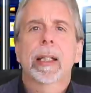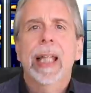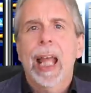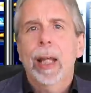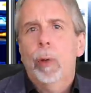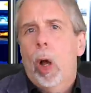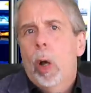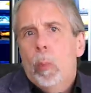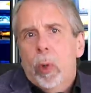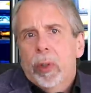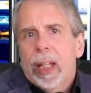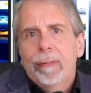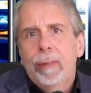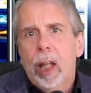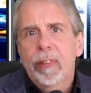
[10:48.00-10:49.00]
Now, on
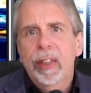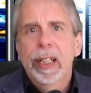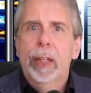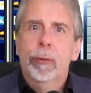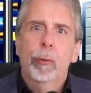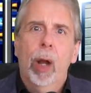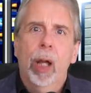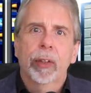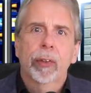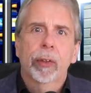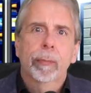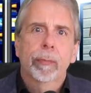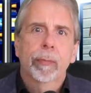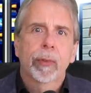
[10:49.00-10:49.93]
one level, I think that's right.